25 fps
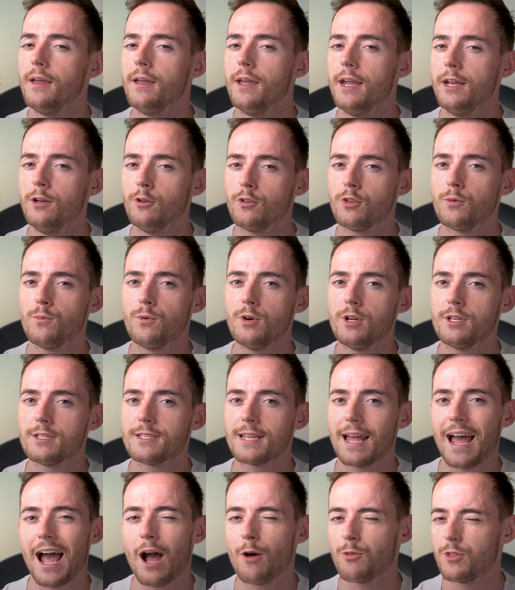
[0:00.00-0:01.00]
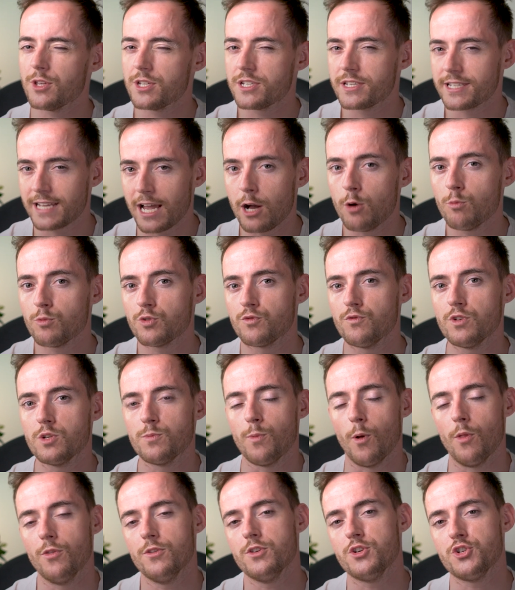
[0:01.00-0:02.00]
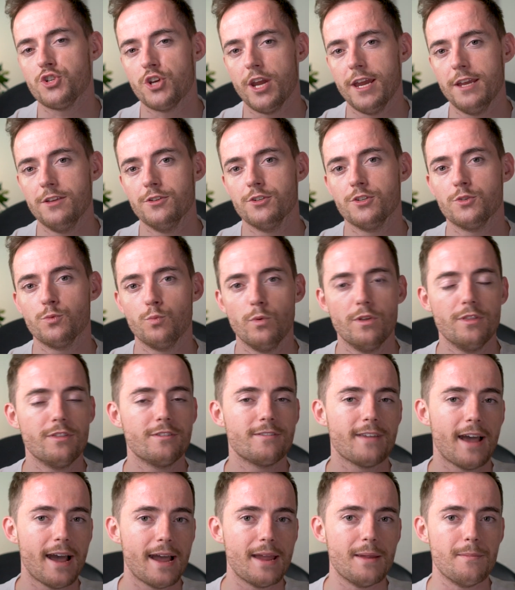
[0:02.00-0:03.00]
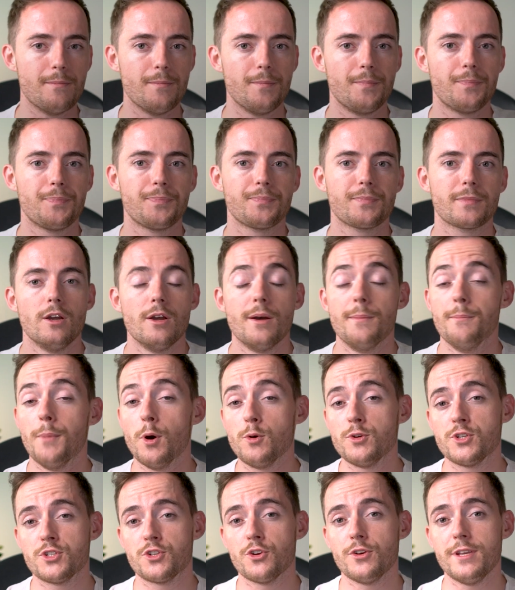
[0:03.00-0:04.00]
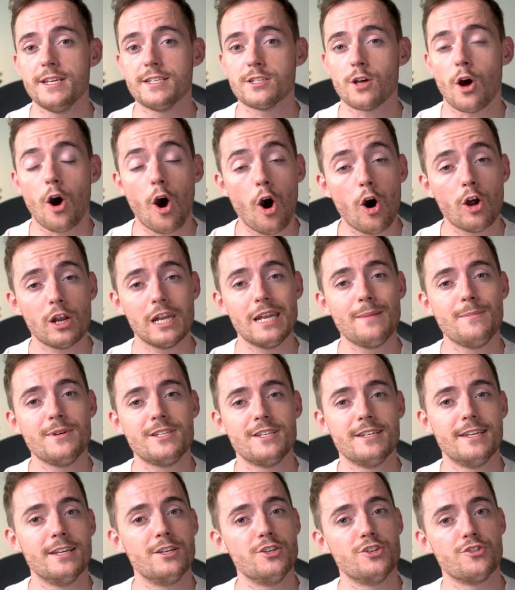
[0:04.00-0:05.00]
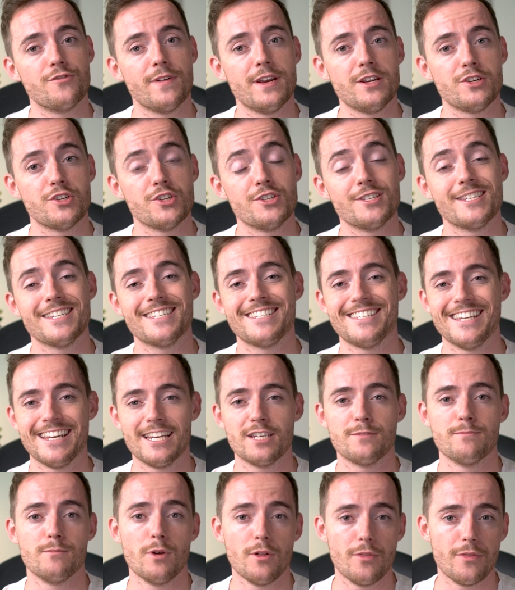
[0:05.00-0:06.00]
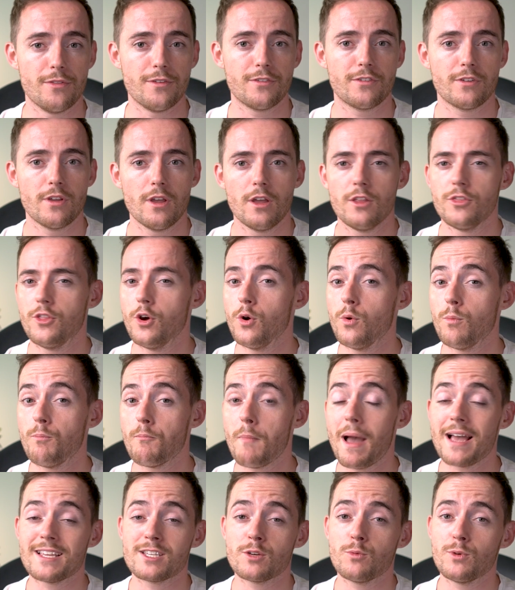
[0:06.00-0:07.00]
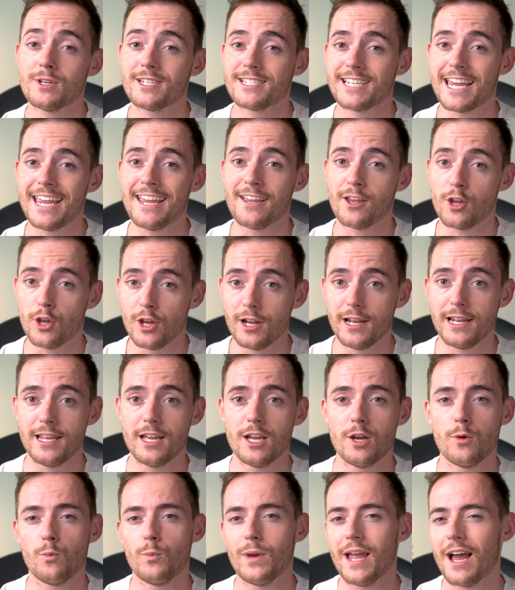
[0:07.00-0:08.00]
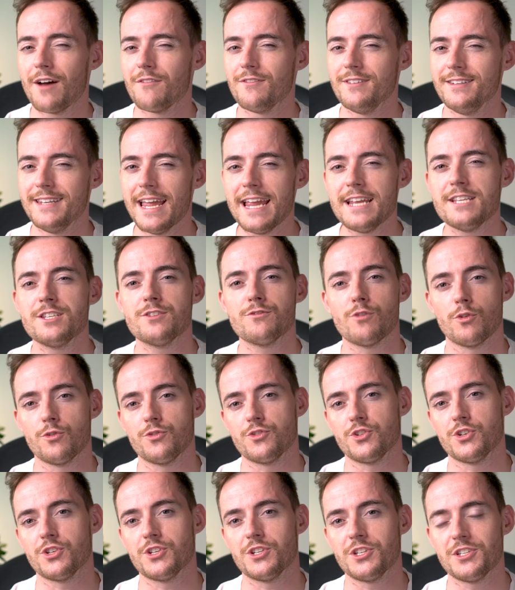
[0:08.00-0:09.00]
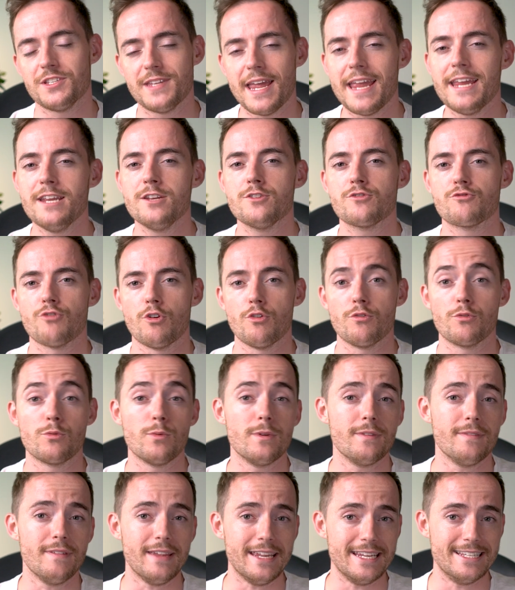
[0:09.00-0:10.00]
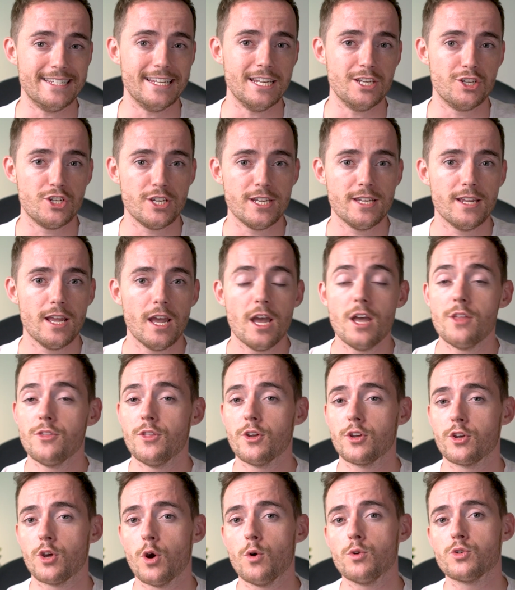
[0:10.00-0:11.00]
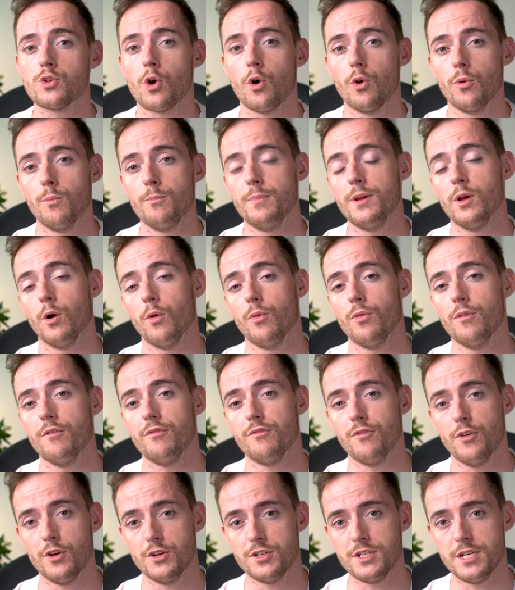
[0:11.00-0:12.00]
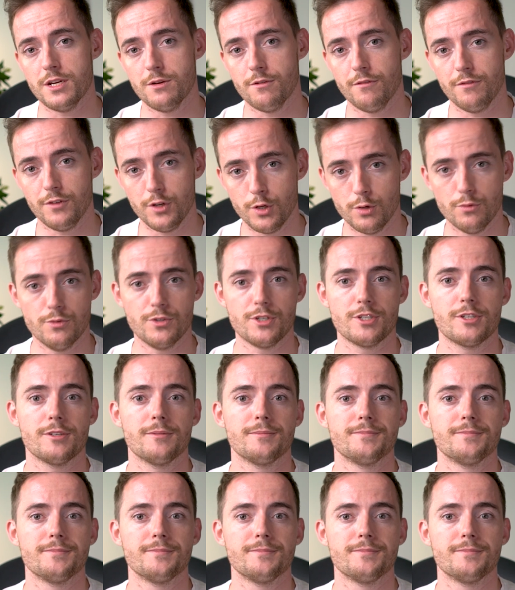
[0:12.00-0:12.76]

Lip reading: In other words, how the scalp's response changes with time. Most studies are limited in duration to 6 months, though, as I was saying earlier, we have data on sustained growth with ETG that goes on beyond the first year of use.